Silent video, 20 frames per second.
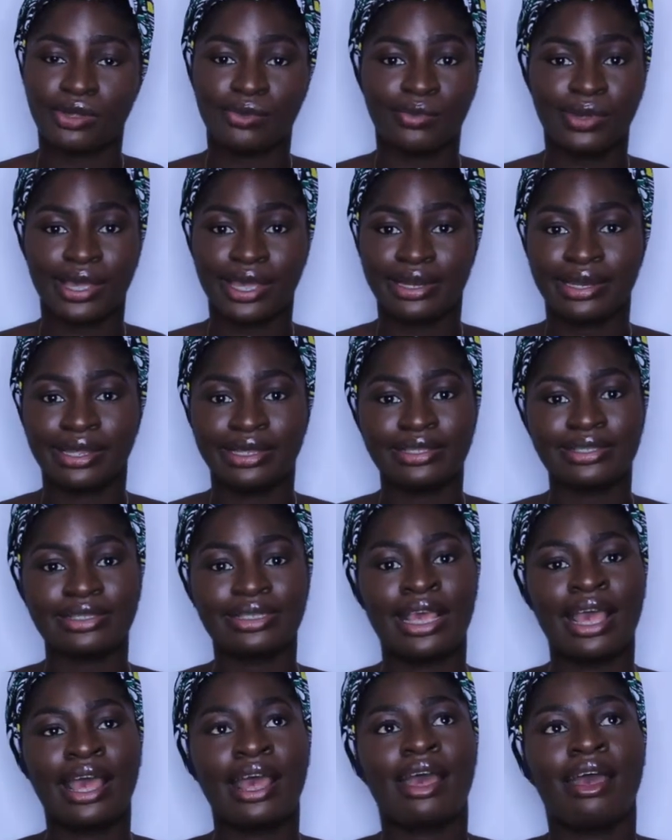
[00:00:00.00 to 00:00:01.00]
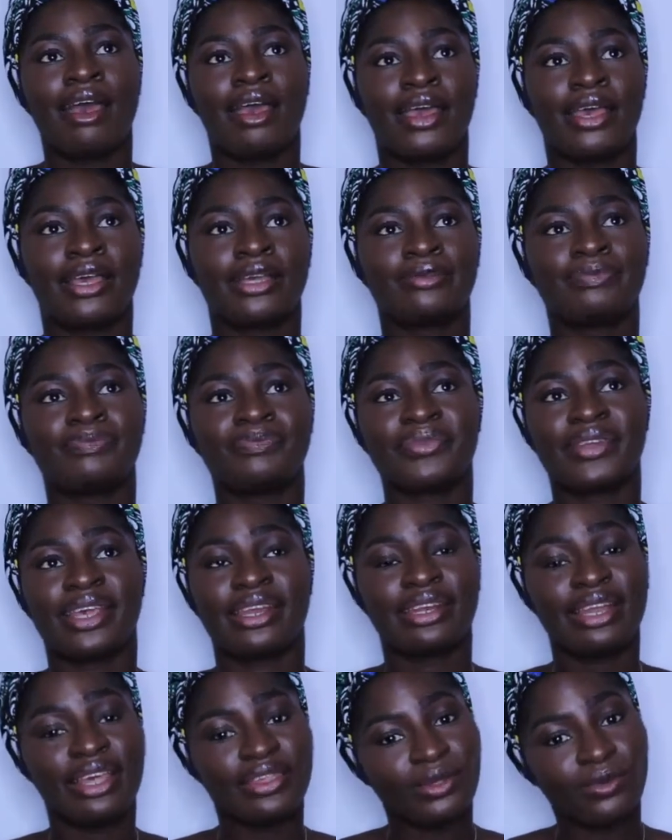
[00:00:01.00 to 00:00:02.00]
awareness.
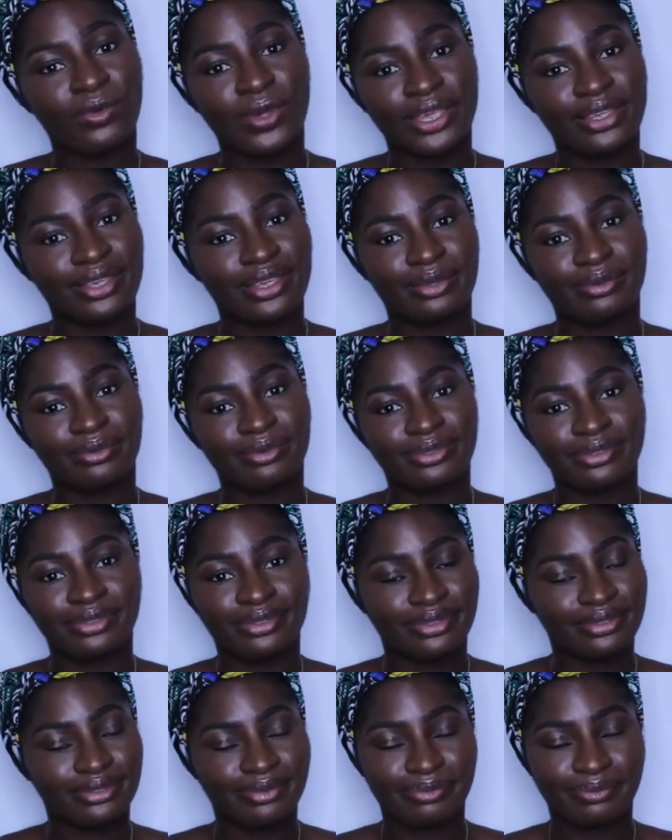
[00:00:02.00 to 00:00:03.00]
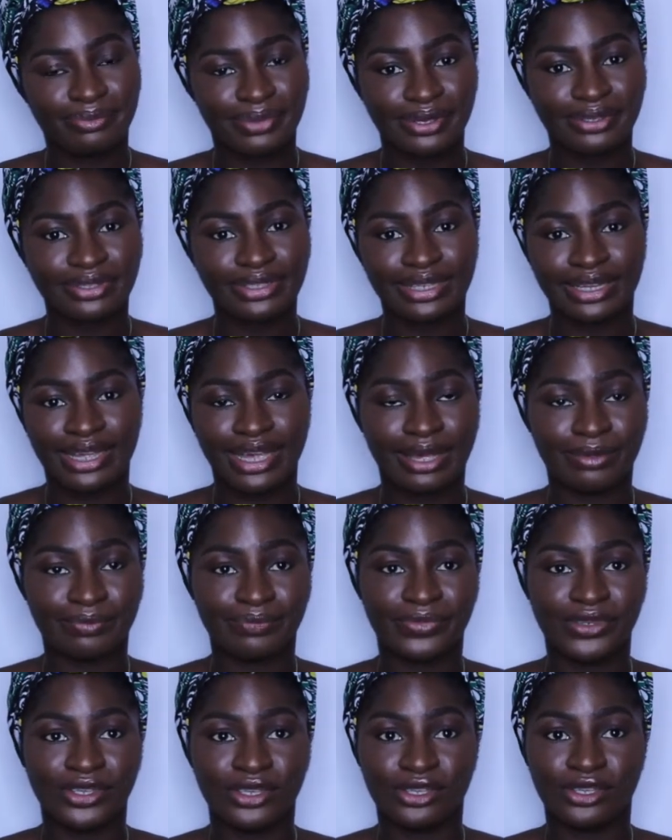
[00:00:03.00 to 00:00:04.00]
Another way you can build
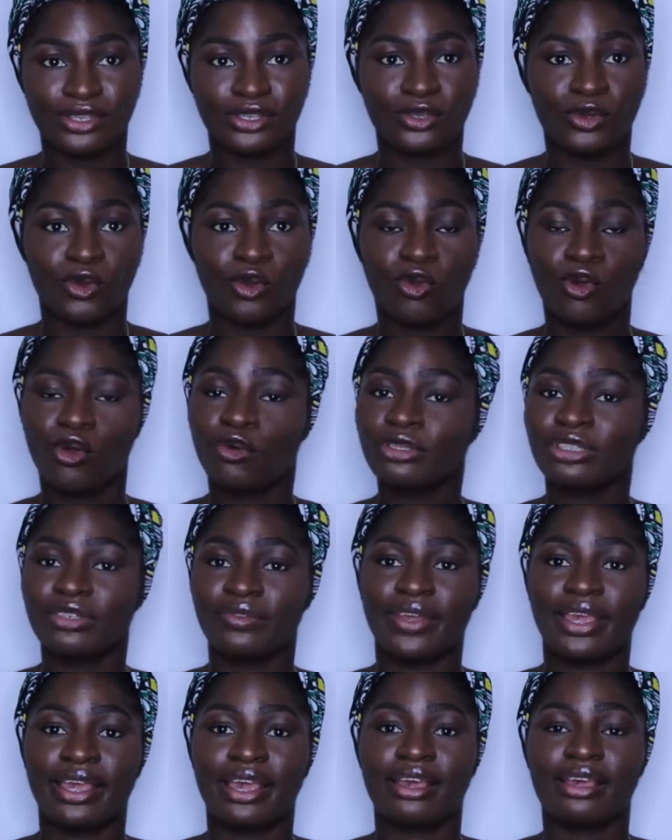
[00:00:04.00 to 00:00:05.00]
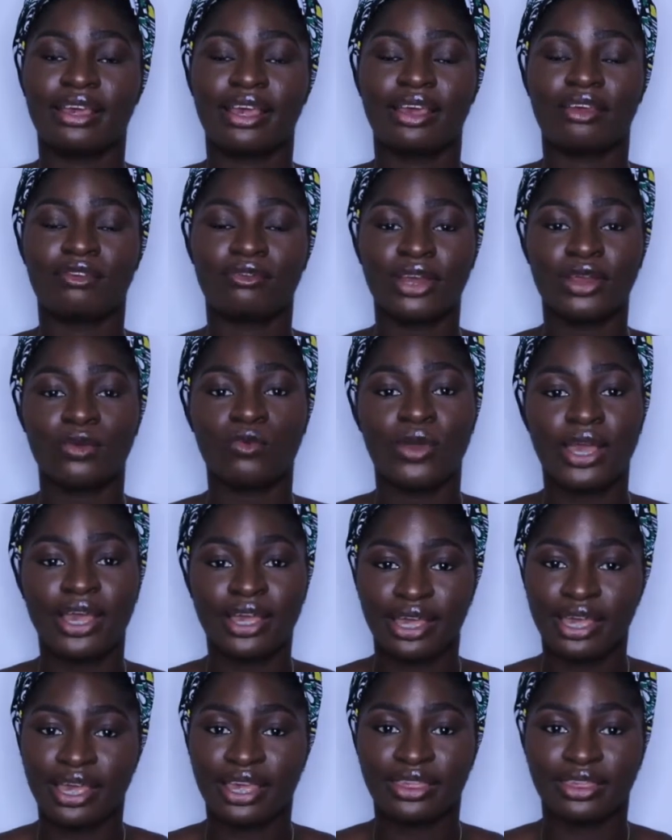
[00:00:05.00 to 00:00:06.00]
cultivate a great
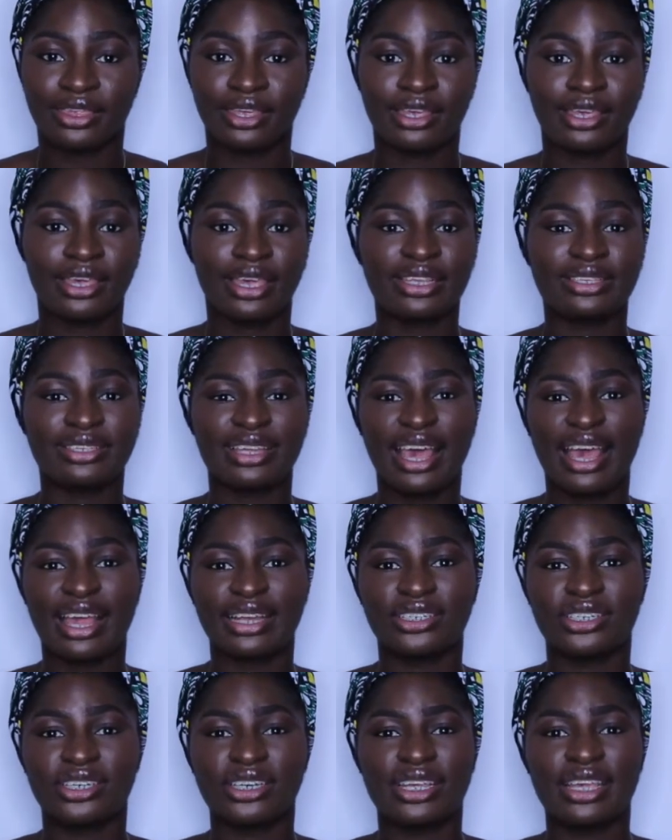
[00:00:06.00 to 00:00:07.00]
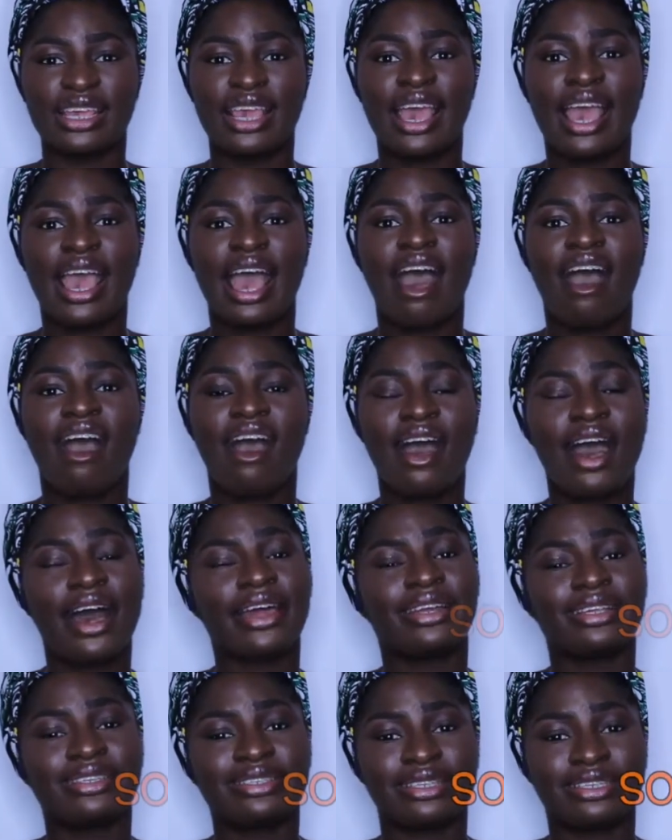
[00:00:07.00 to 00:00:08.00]
work ethic is actually
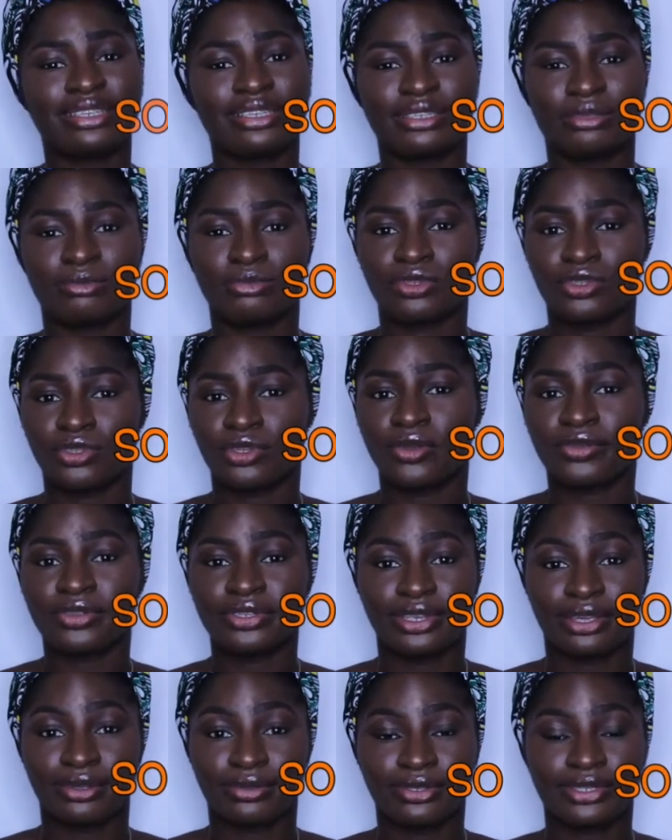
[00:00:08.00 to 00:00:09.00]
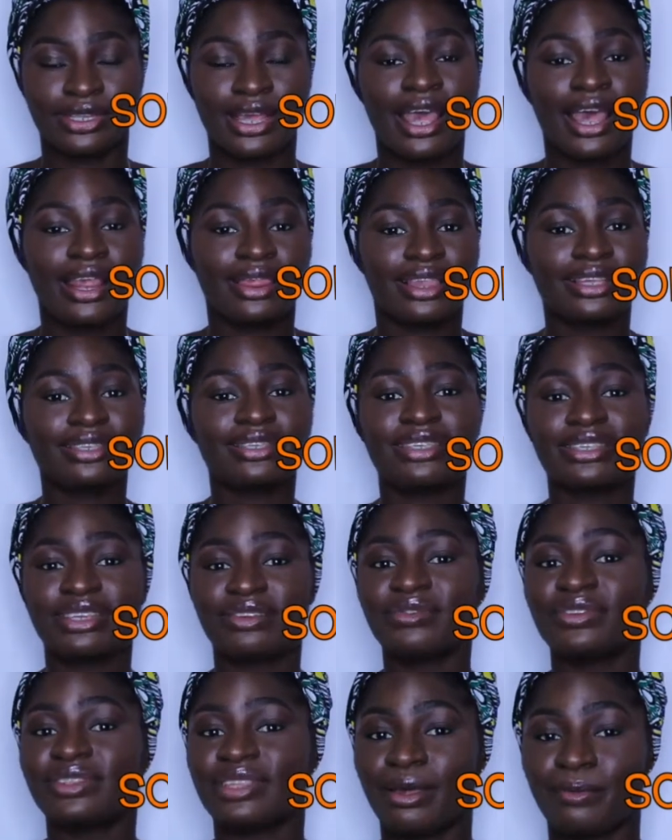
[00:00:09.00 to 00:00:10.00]
harnessing some soft skills. This is
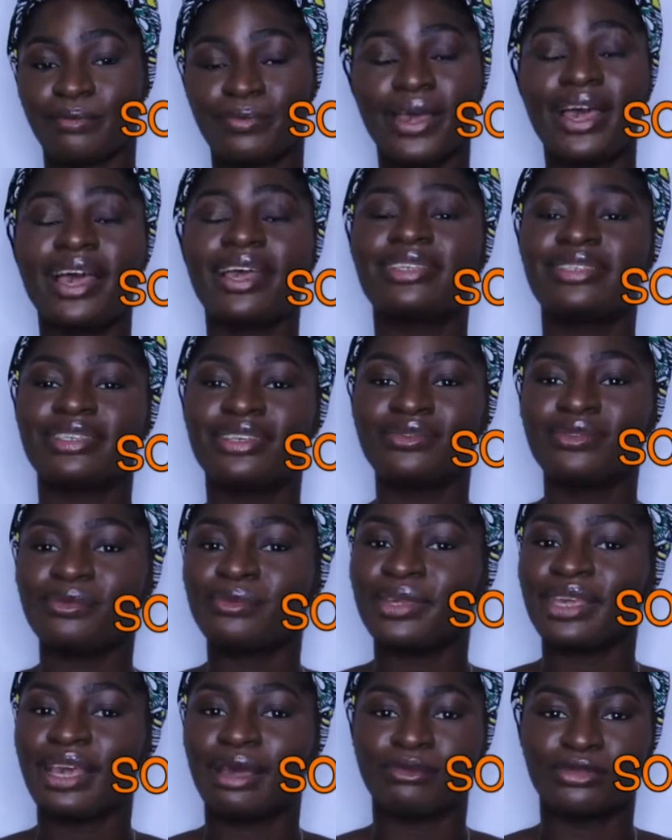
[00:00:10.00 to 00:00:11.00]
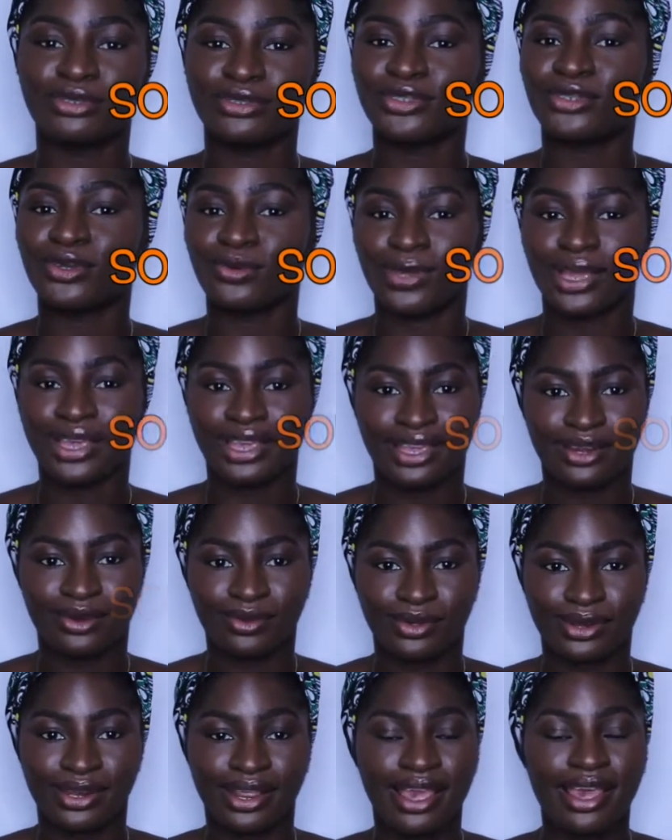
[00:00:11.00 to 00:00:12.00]
something that personally for me I'm also working
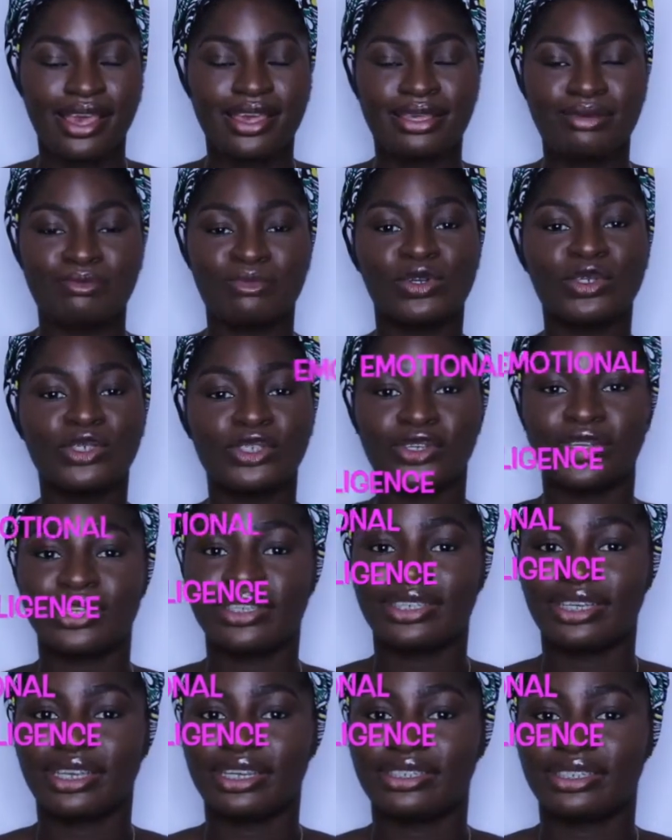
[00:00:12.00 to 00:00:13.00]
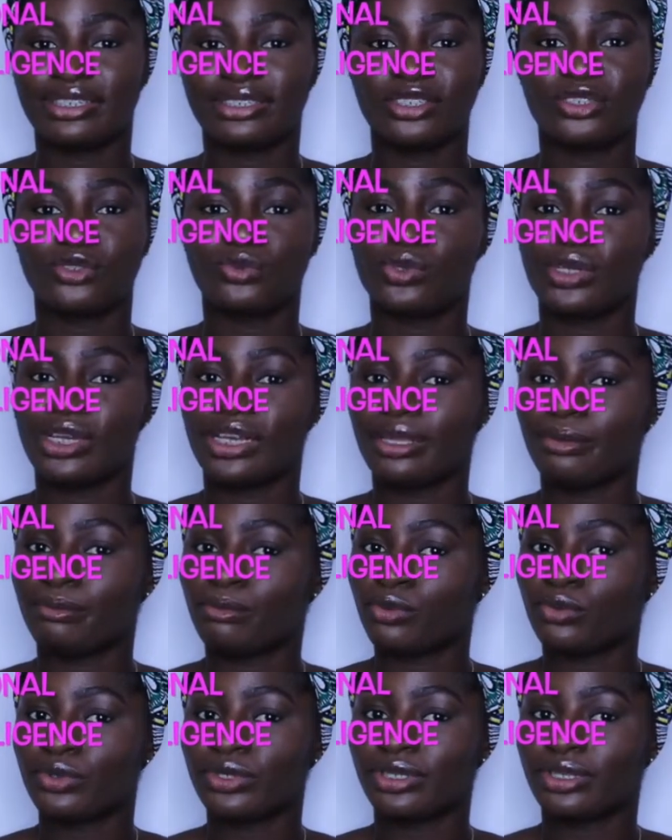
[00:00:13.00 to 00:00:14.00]
on. Emotional intelligence is really
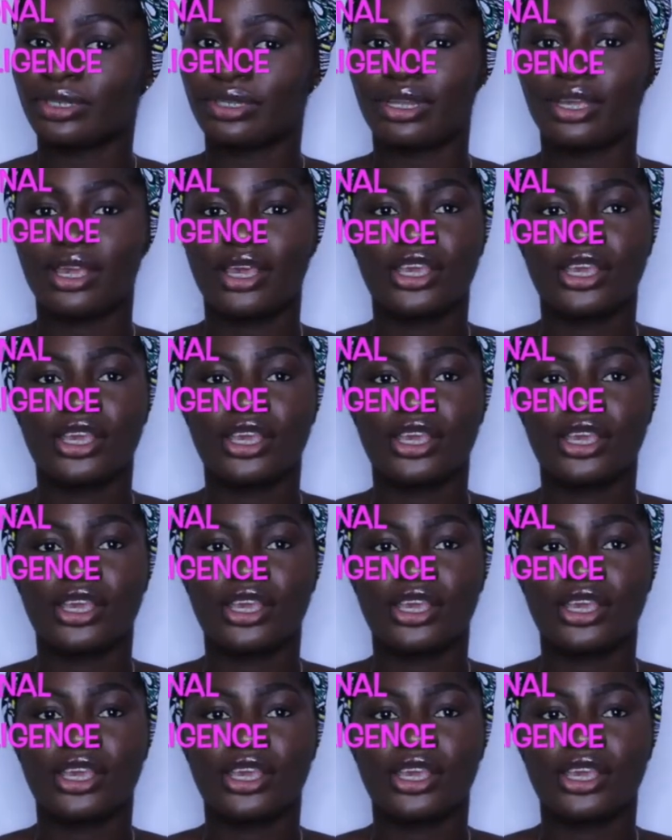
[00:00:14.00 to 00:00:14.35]
important.